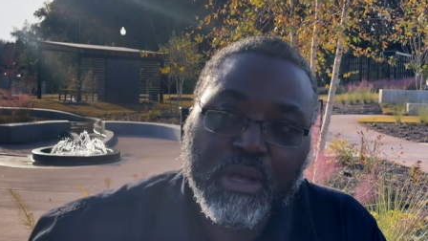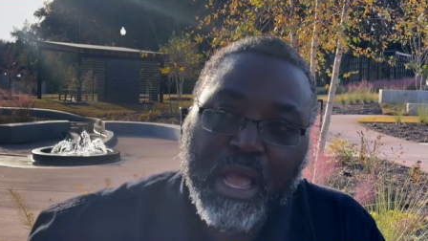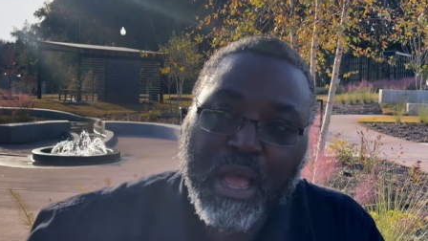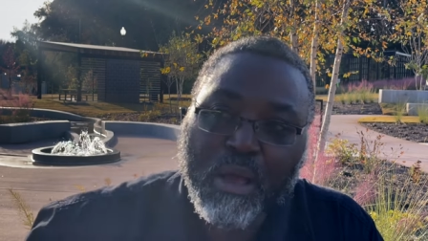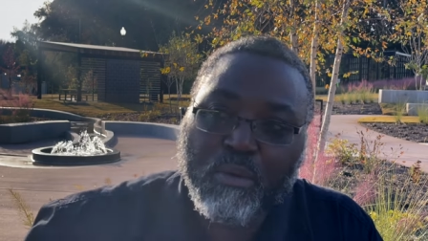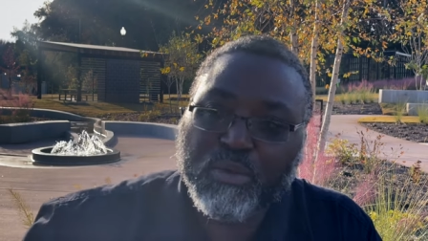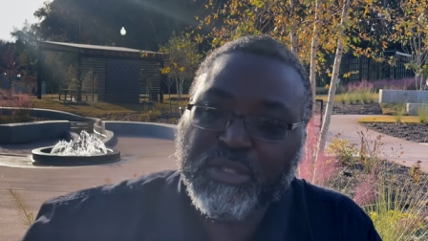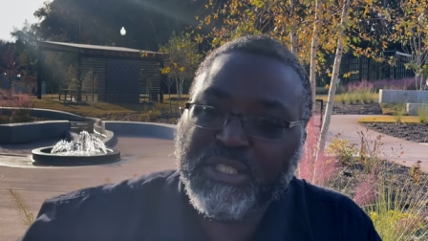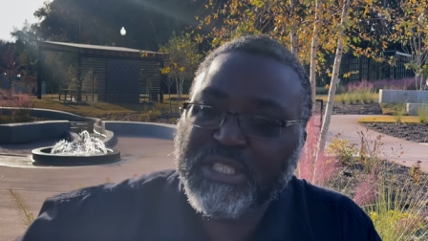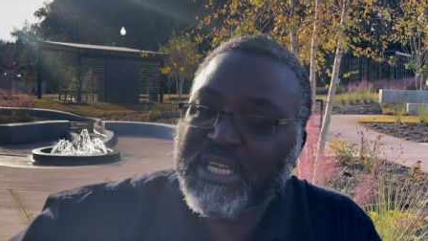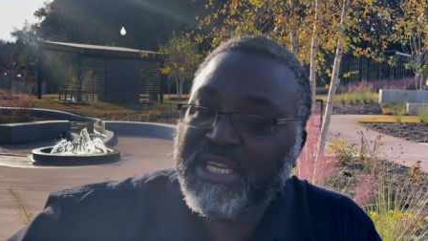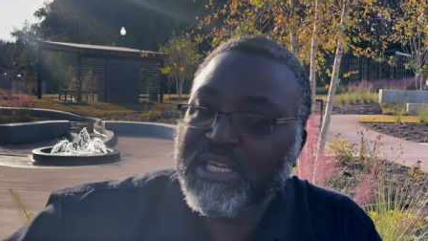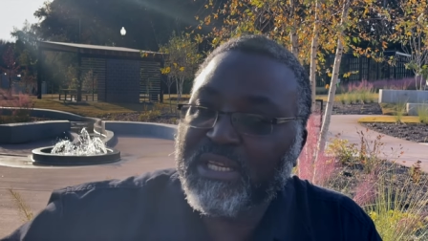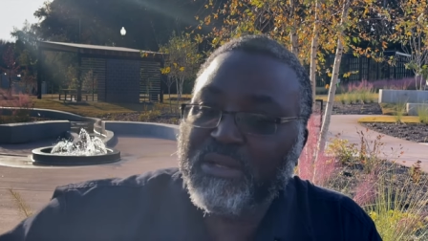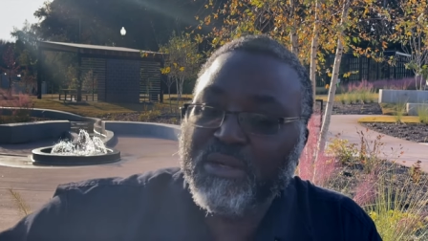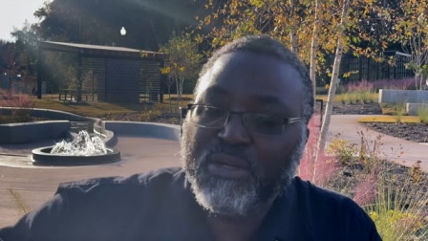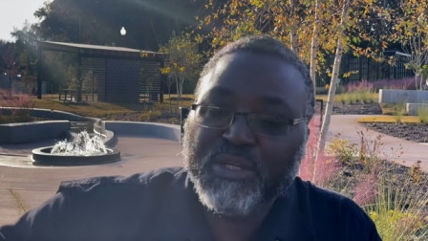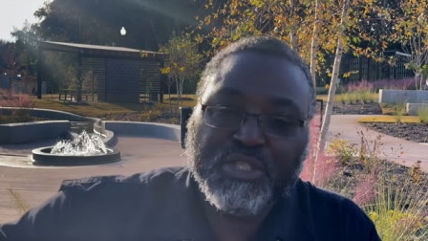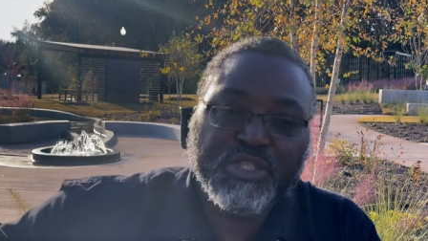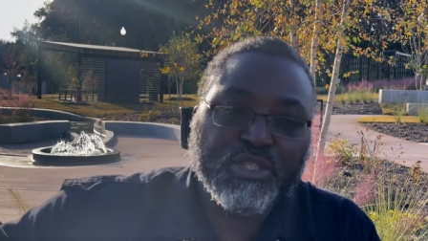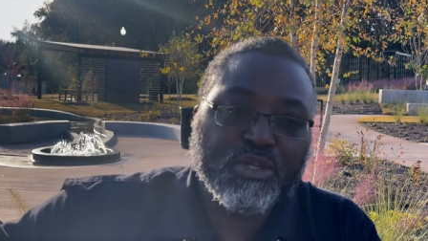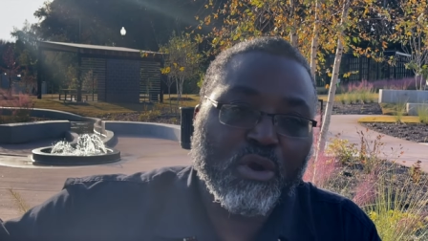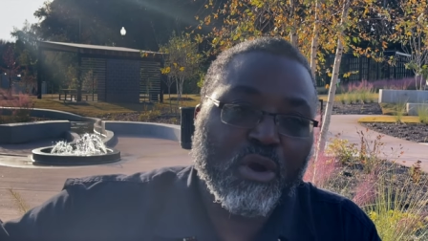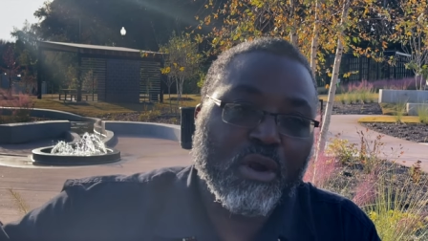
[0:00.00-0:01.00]
I would see little
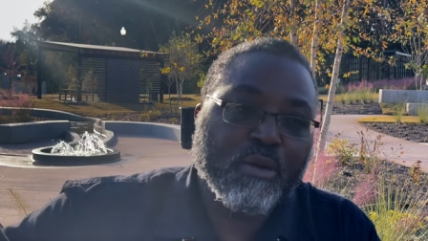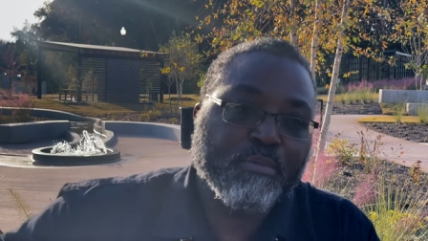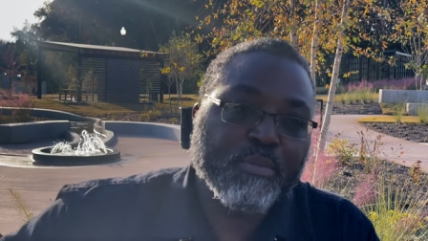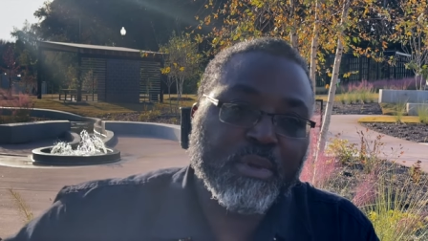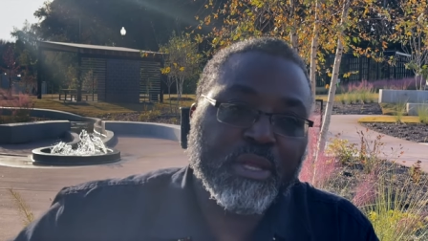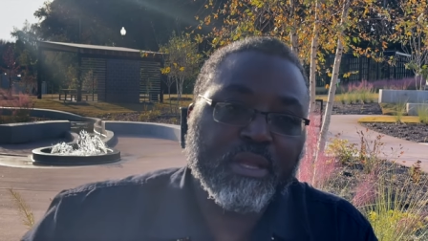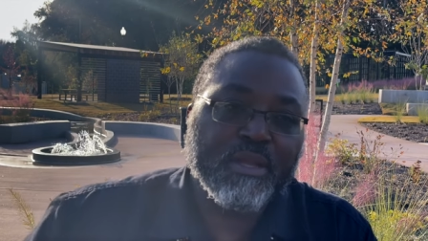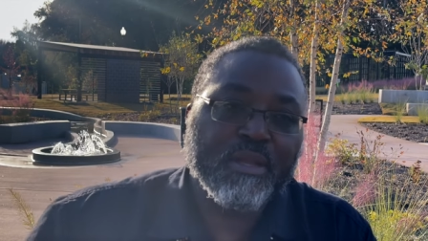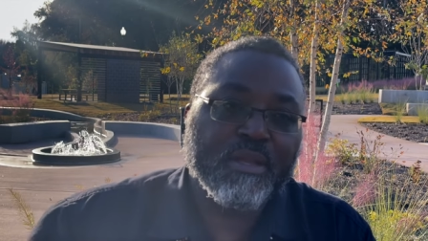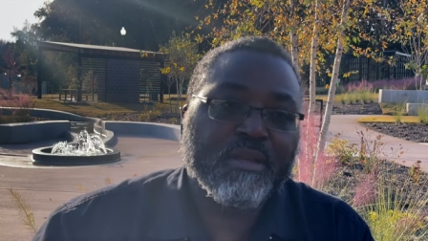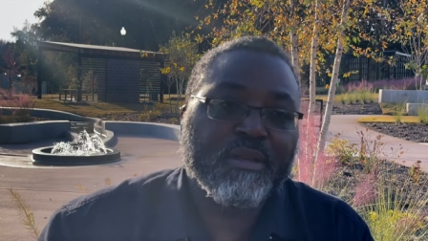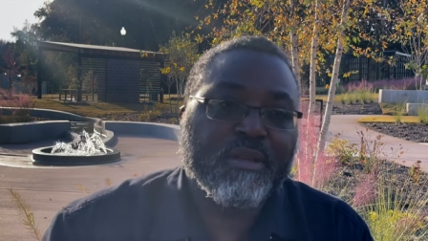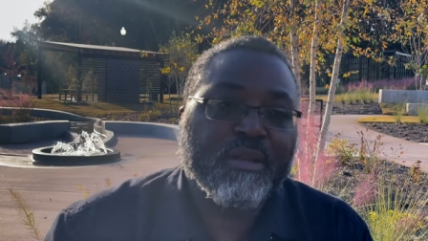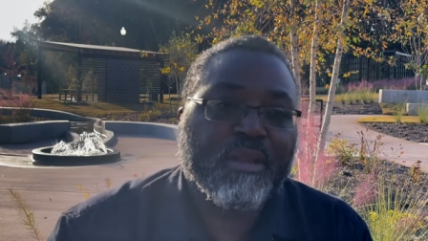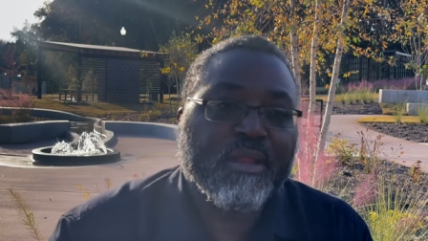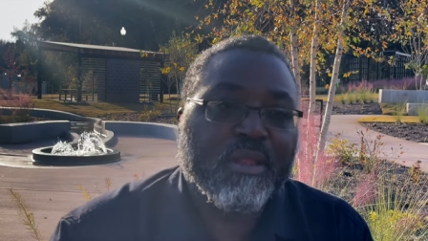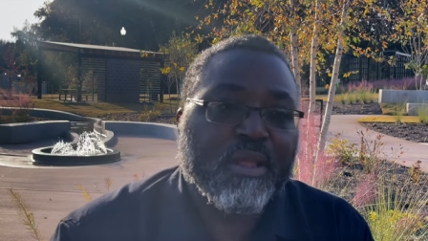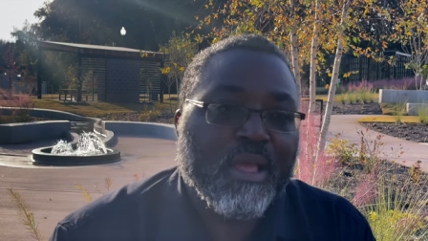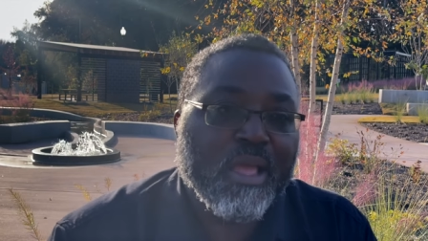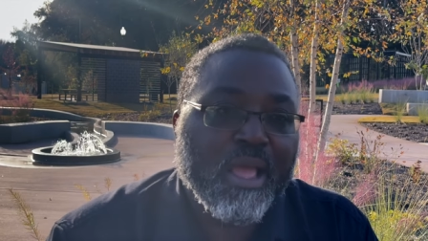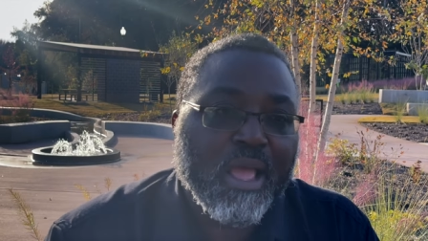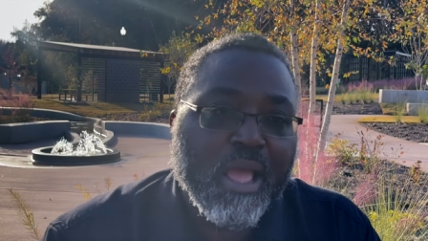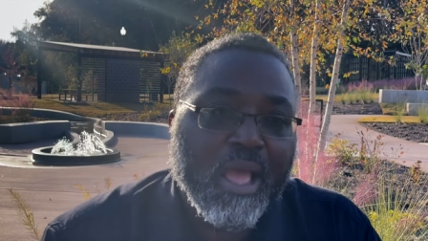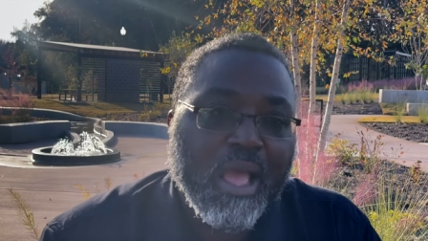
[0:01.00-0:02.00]
short men.
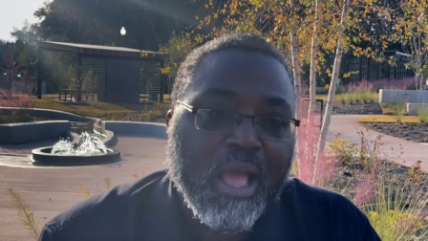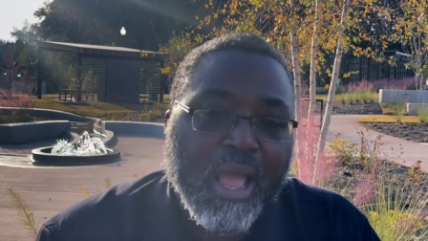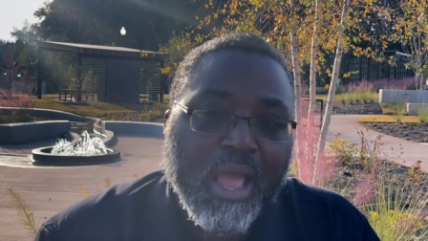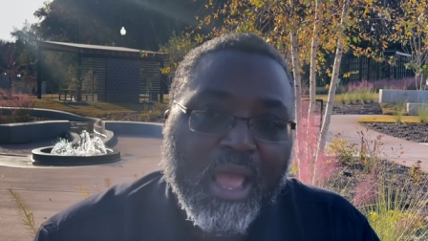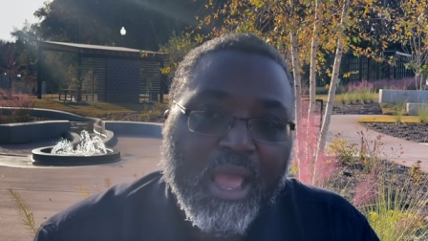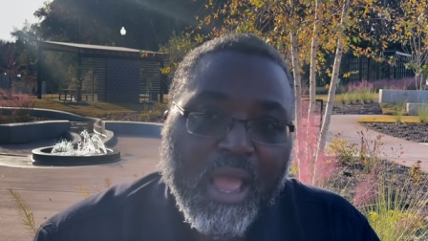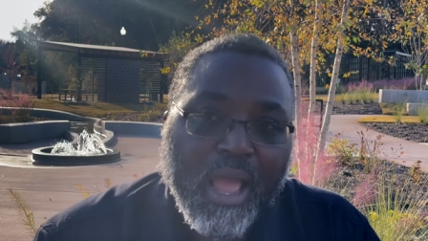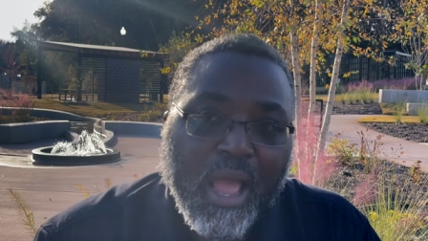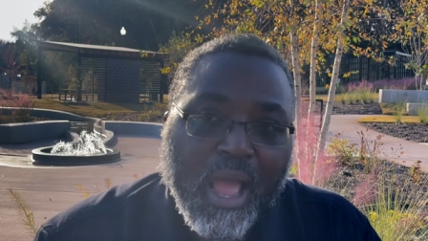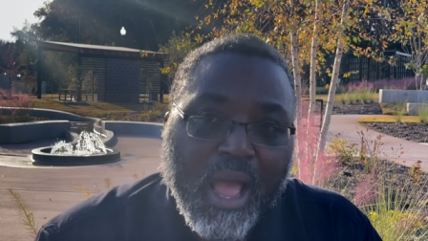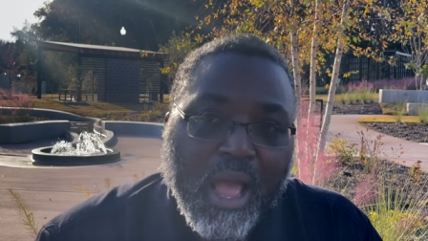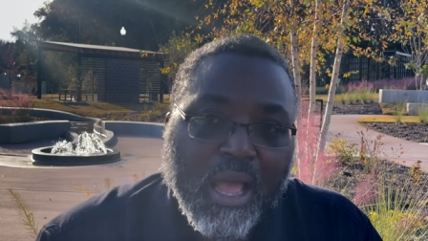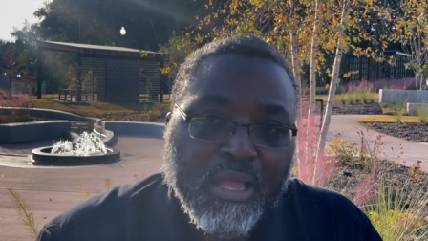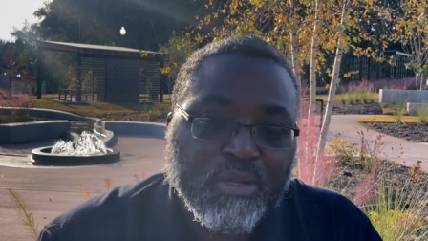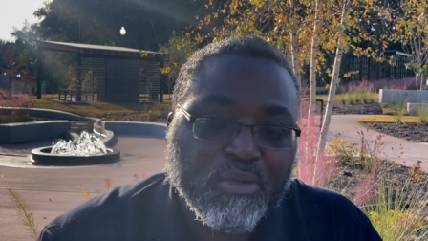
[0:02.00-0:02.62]
I